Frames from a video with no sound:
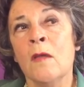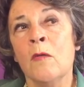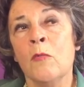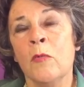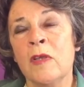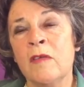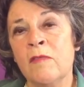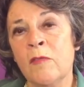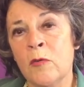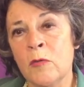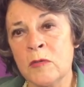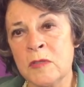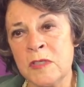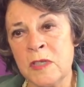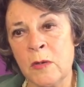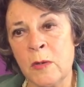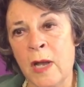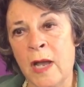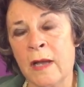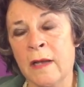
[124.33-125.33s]
We've
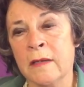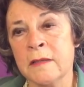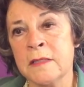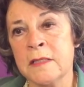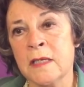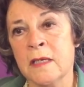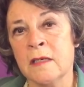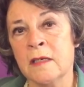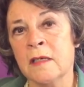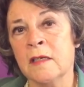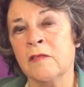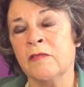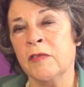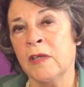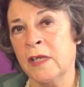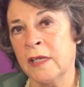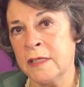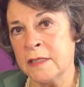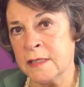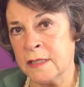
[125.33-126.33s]
also had a
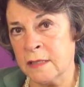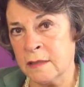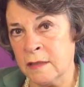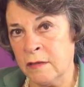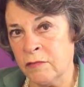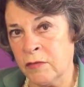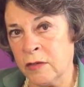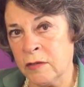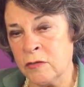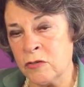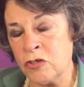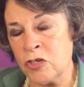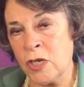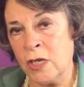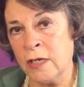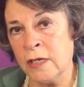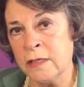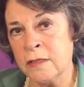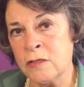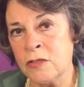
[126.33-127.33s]
fairly significant
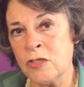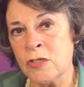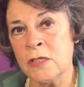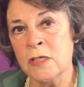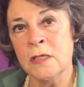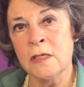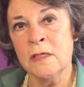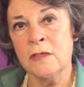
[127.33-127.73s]
challenge.